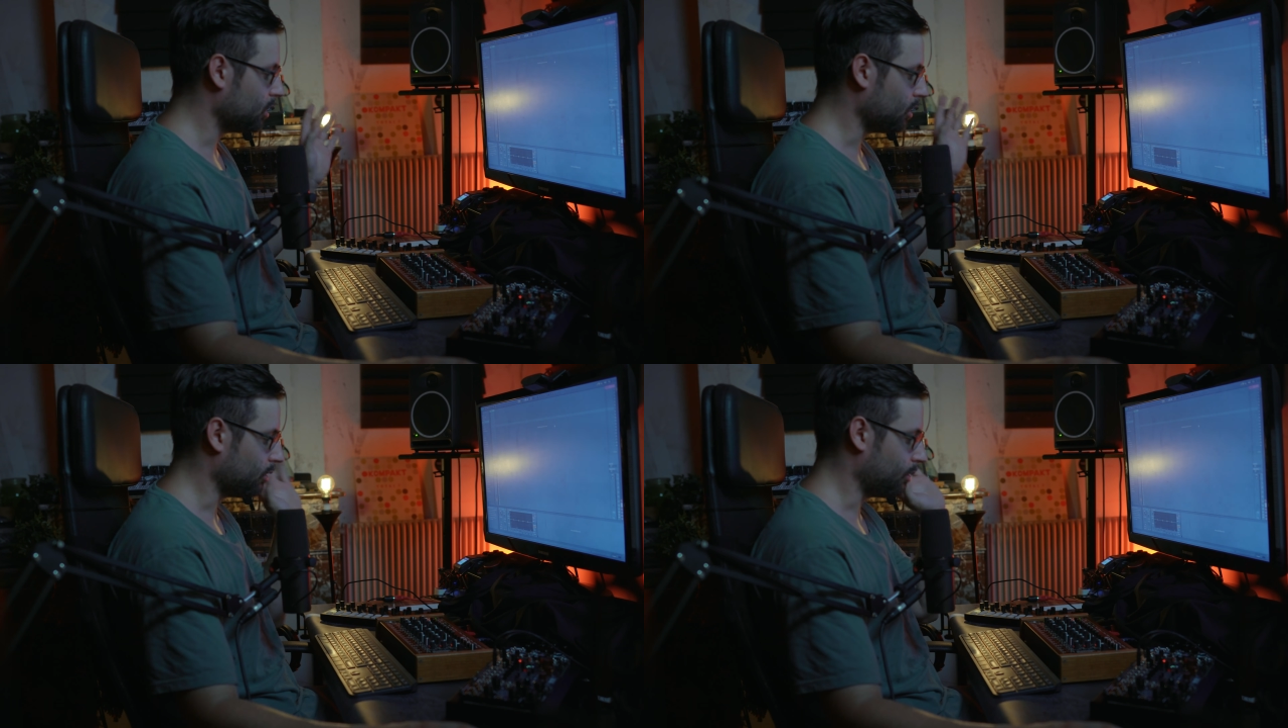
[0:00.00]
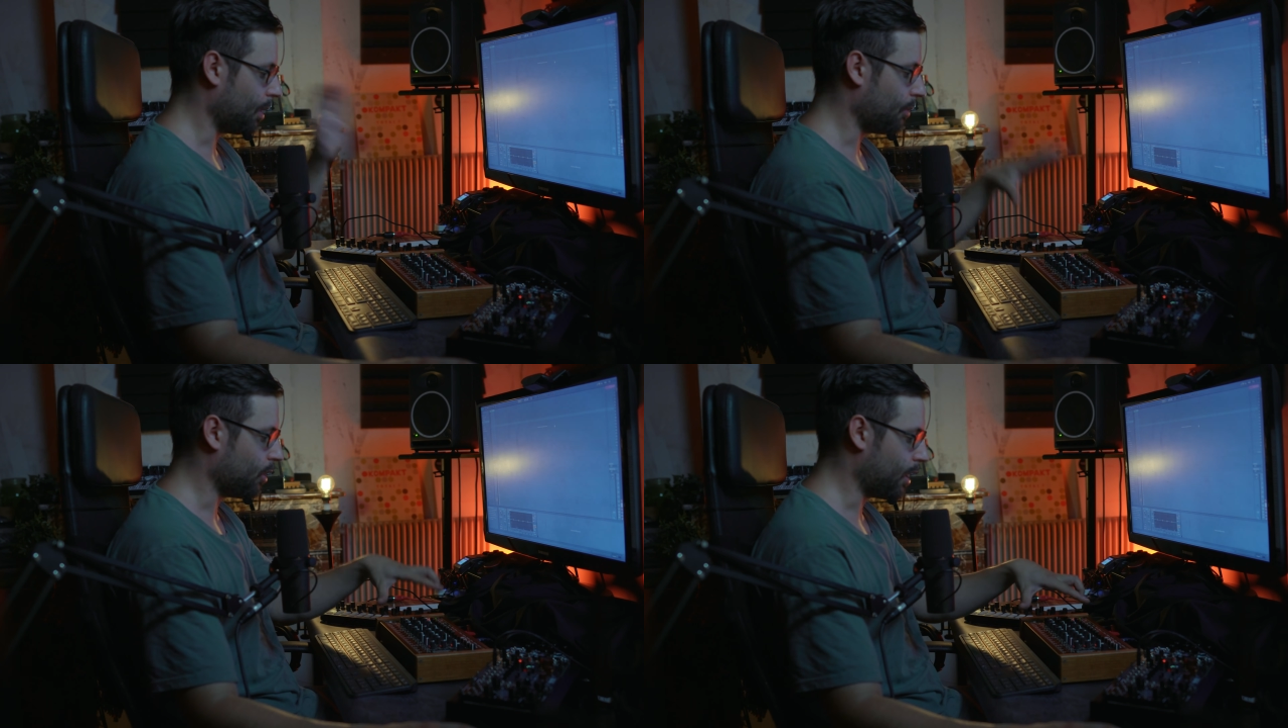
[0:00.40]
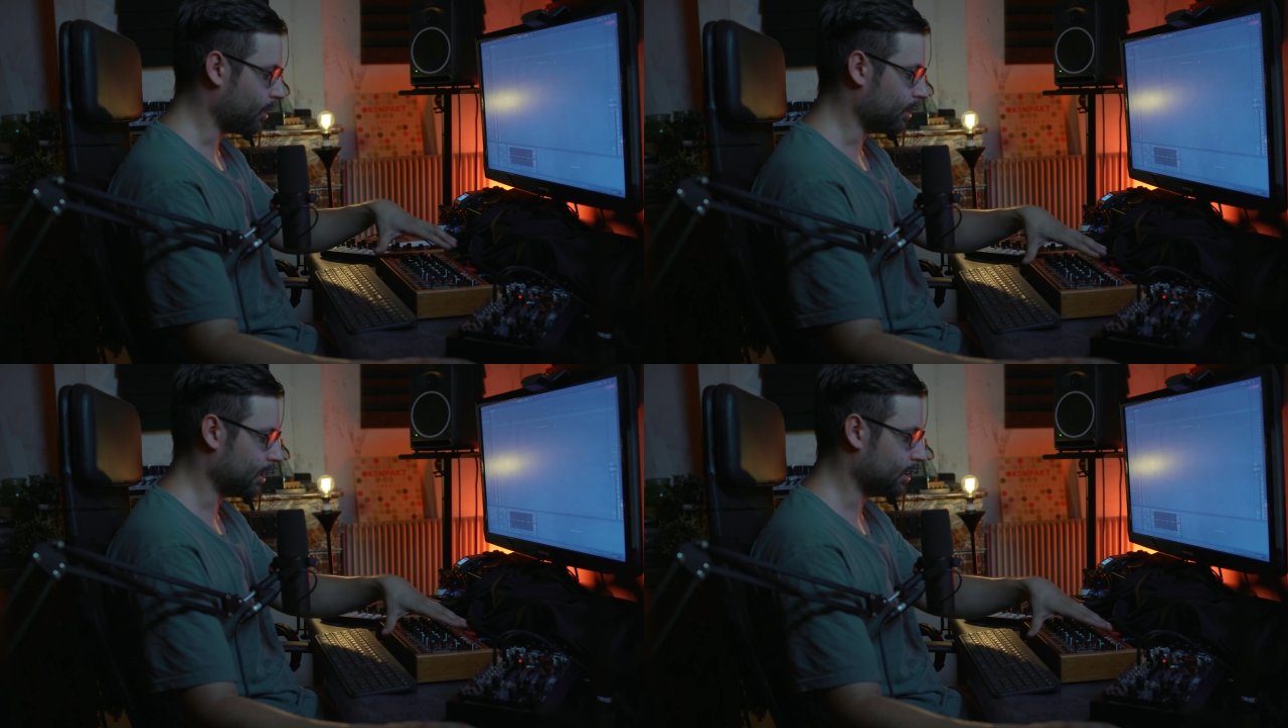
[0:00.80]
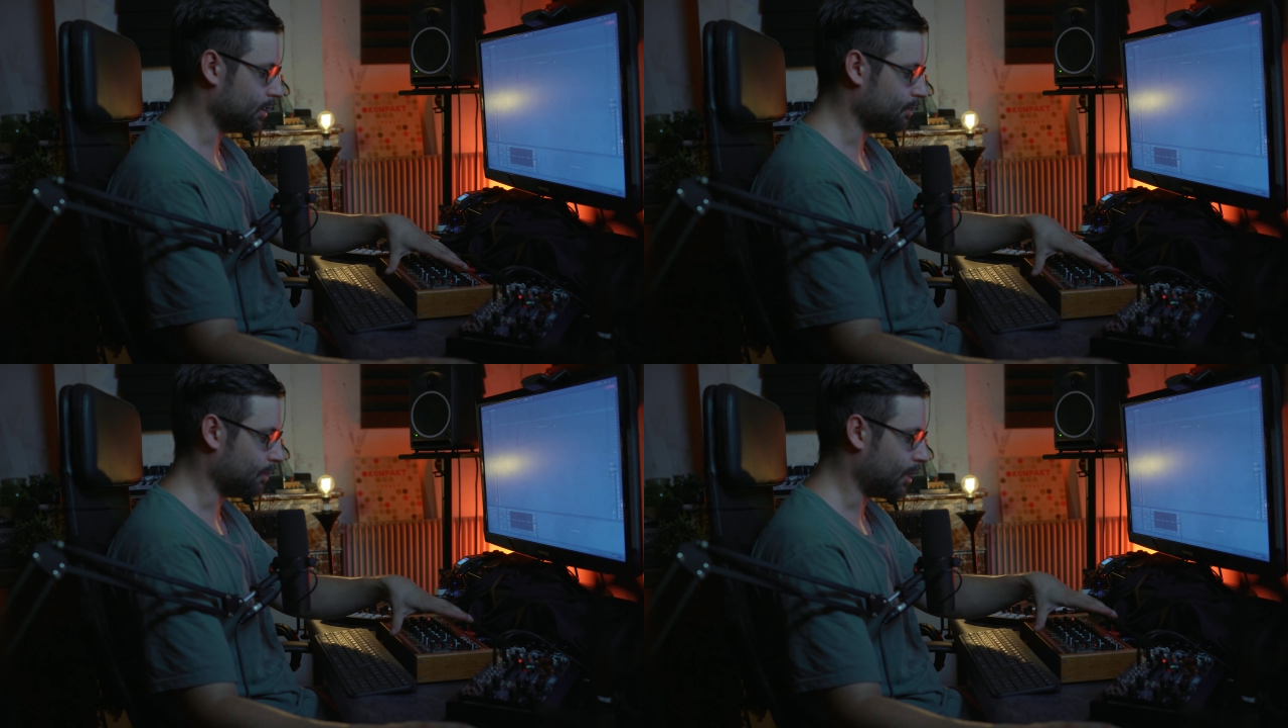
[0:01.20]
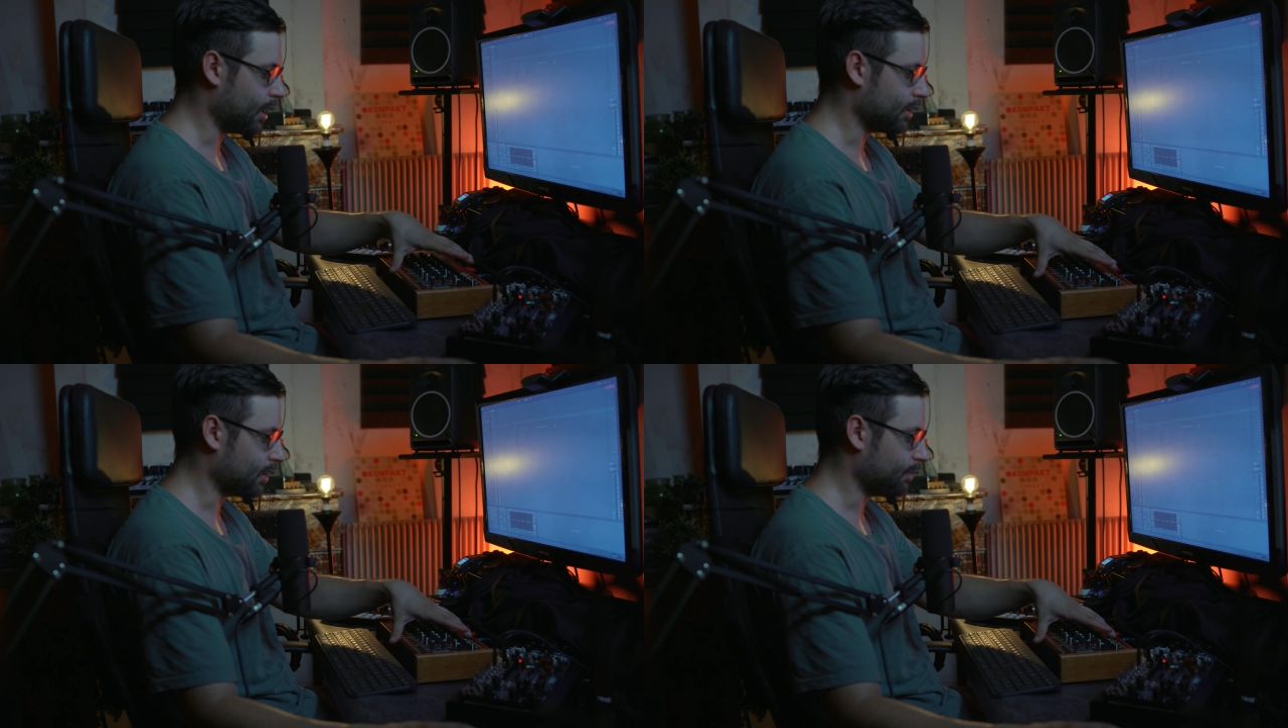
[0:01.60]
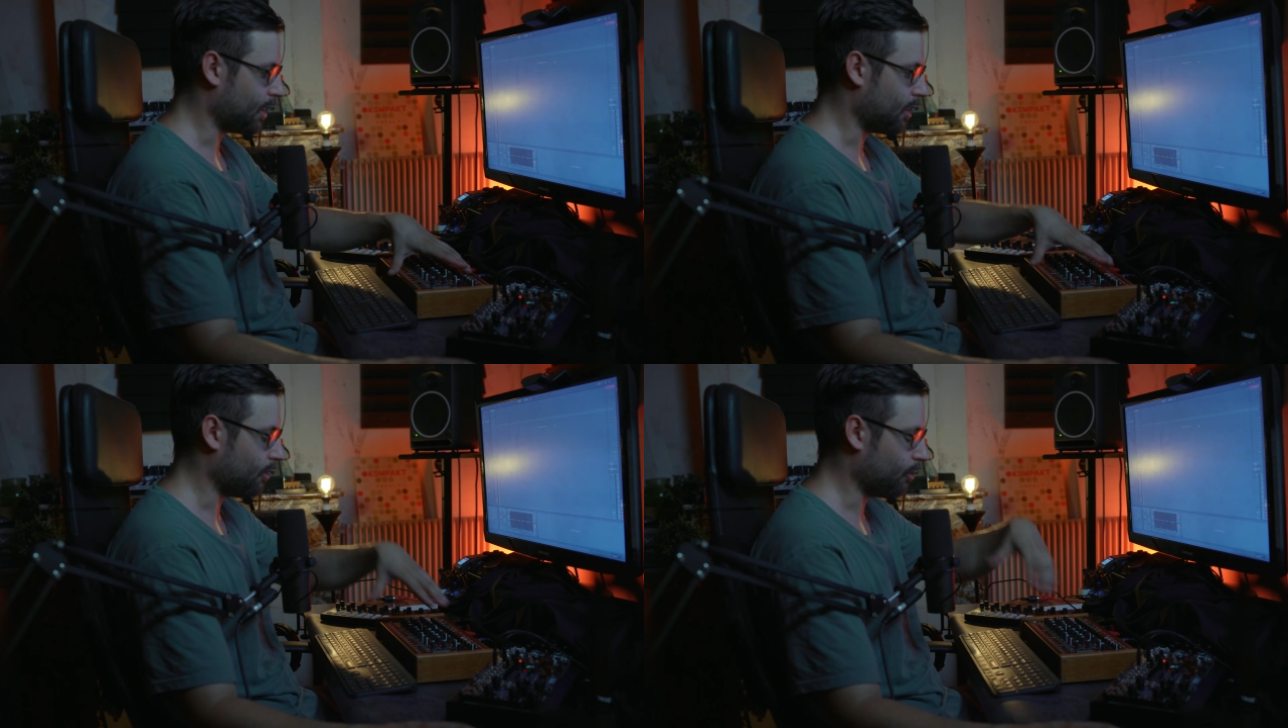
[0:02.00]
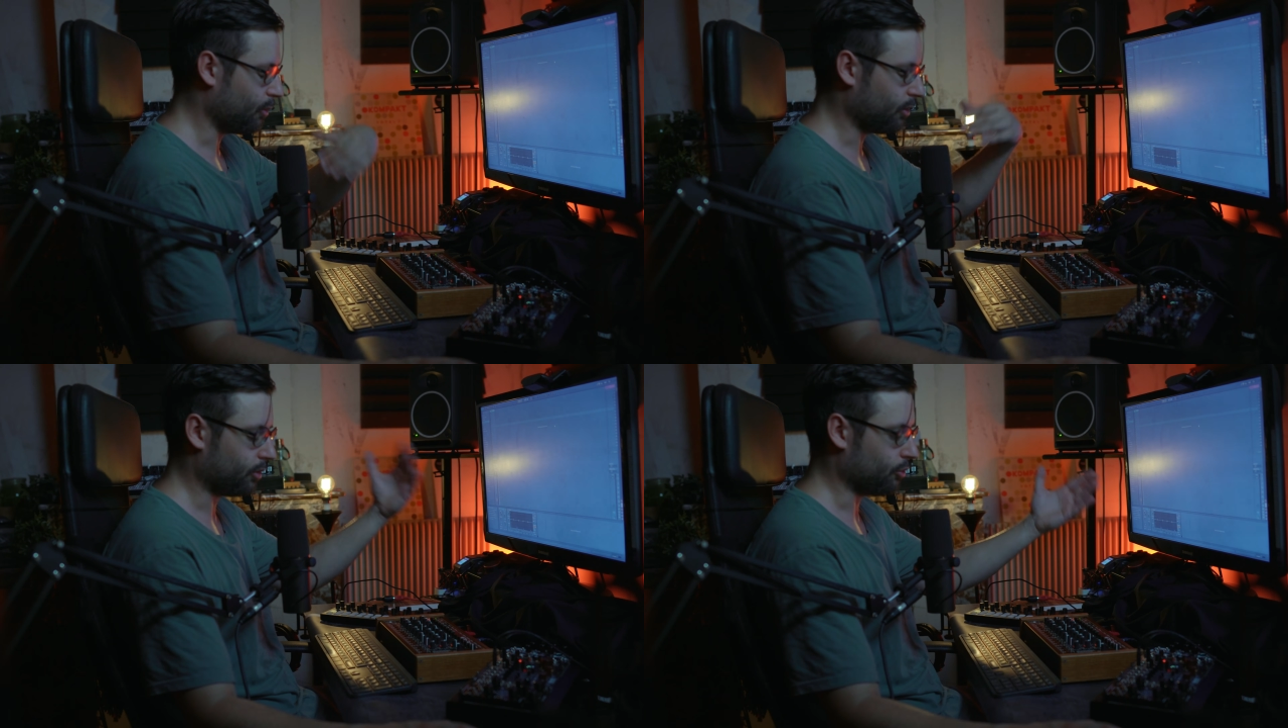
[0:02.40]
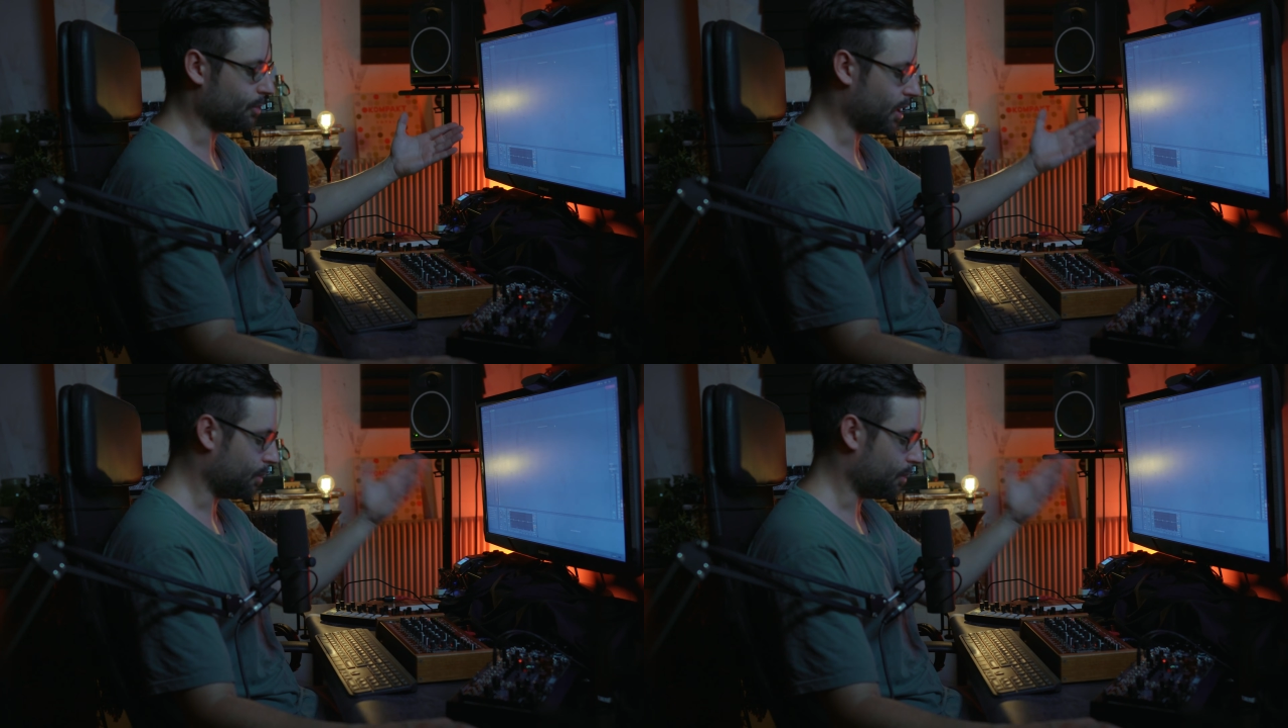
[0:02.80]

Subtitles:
So remember, I connected my Tanzbär through my